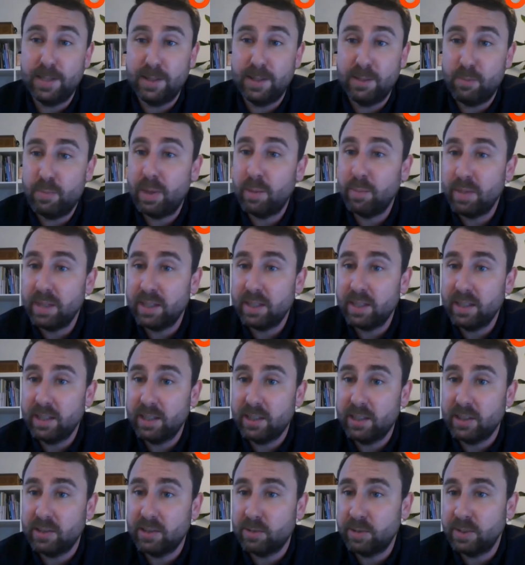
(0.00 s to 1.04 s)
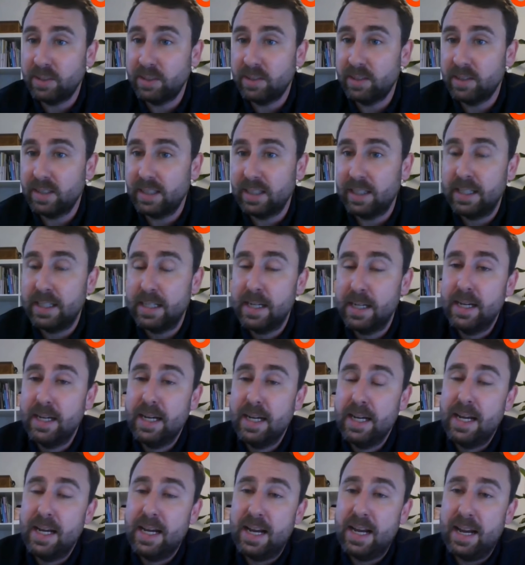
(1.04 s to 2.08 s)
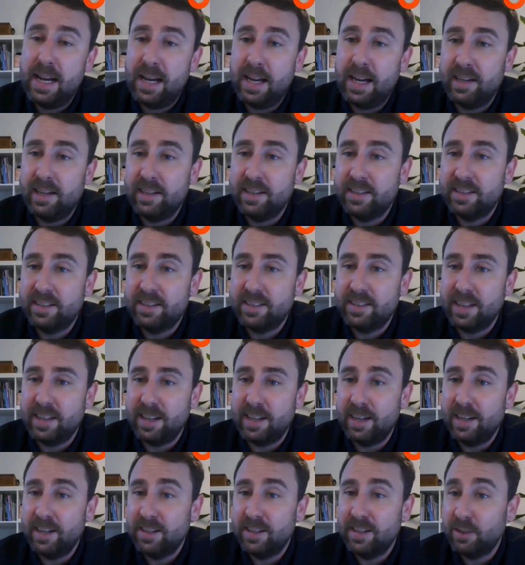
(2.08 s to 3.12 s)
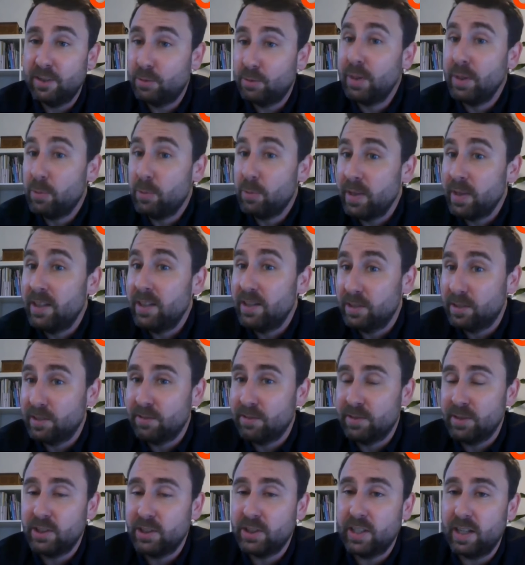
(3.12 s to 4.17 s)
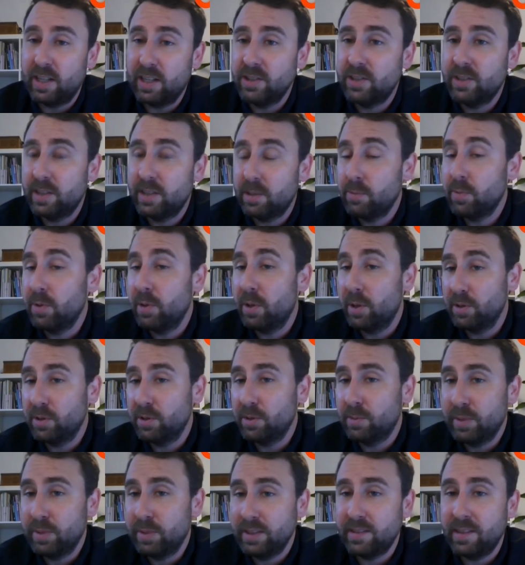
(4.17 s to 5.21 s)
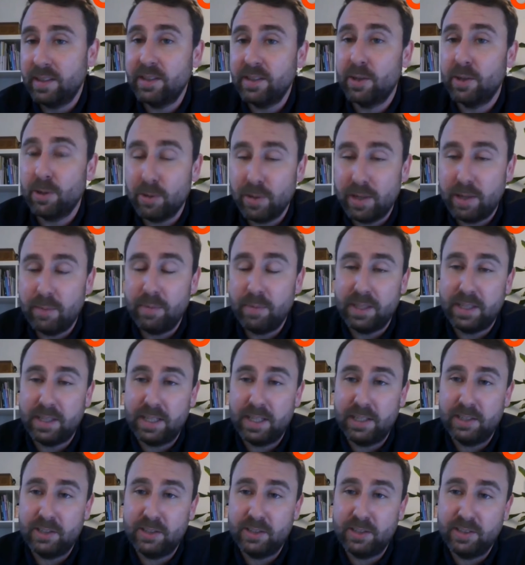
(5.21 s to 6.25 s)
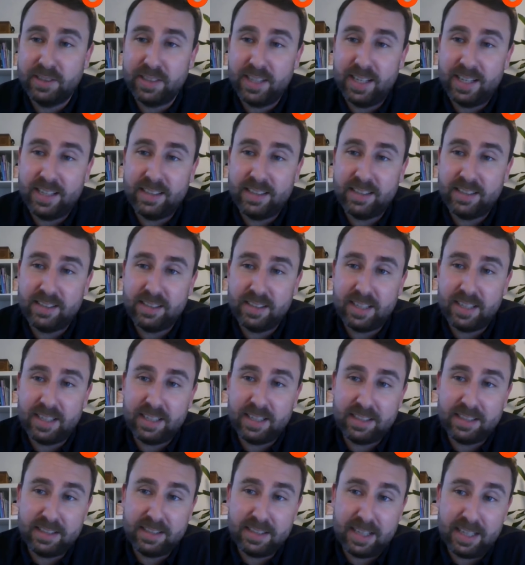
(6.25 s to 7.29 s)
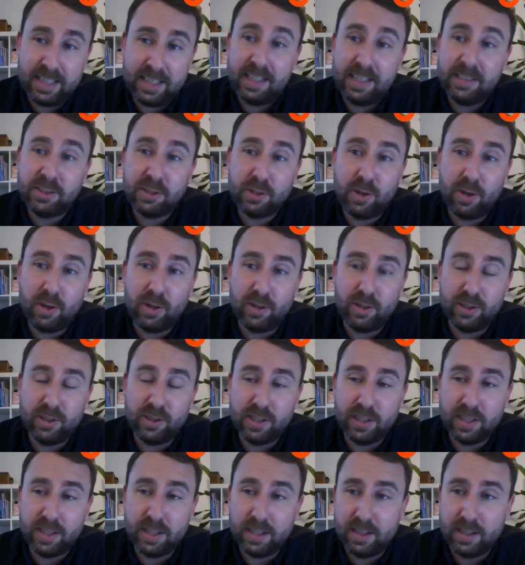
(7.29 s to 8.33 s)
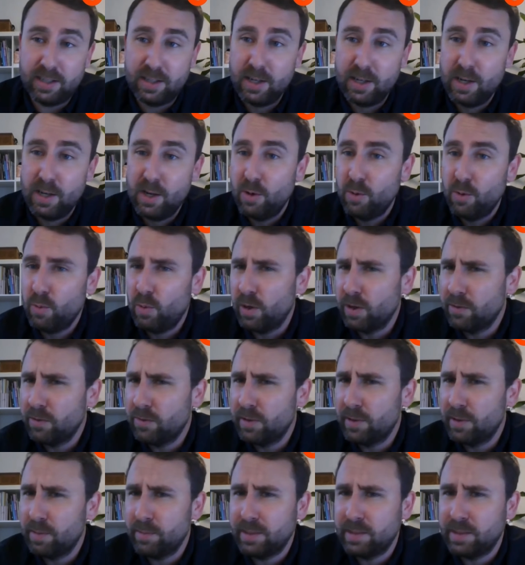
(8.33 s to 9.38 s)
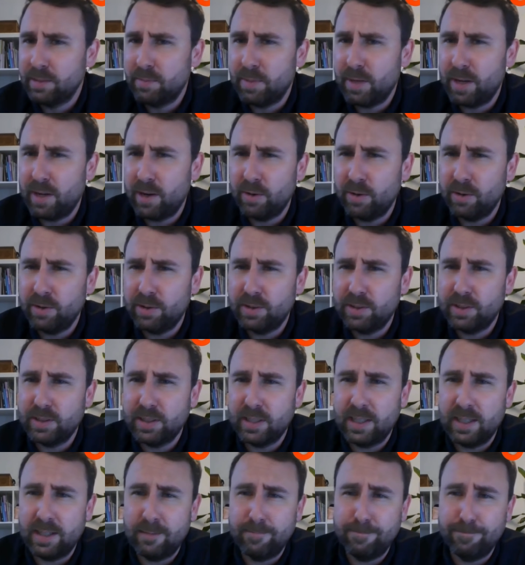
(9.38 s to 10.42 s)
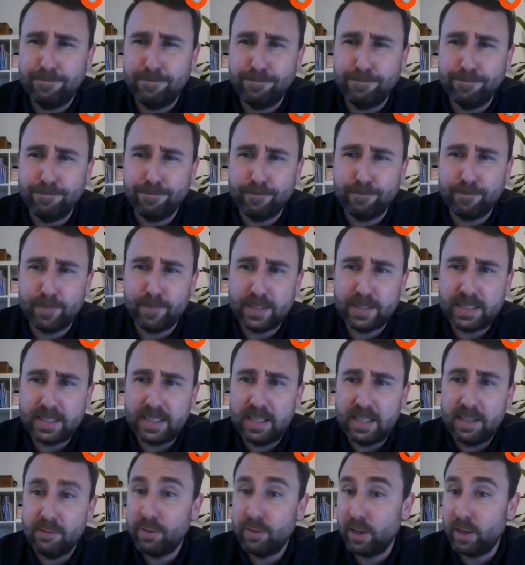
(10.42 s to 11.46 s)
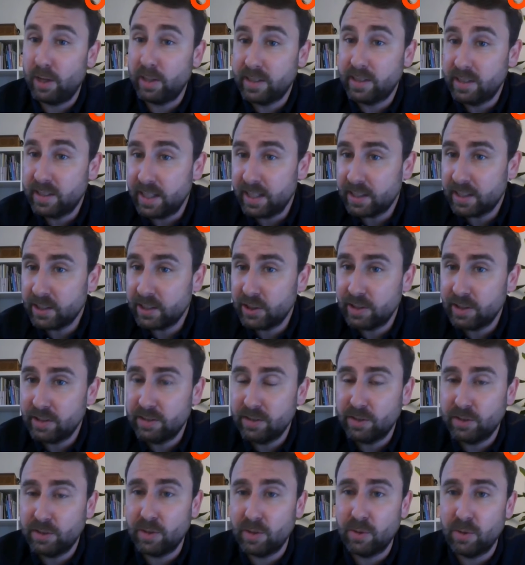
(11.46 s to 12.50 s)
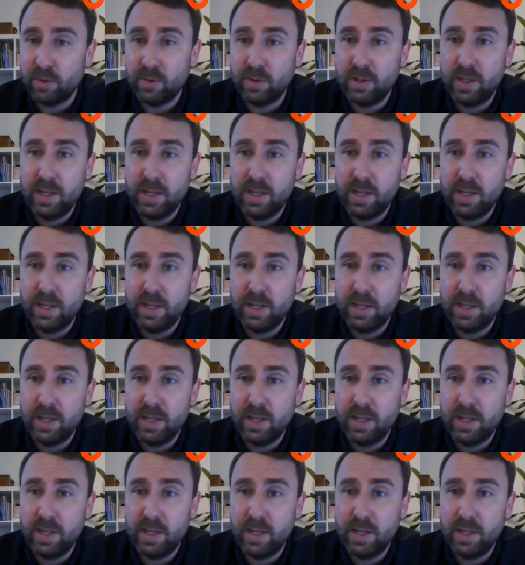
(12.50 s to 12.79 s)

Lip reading: publicly just recently. And the 3 winners of the challenge, they will also present their own applications at ESCON. One of them is about flood detection, so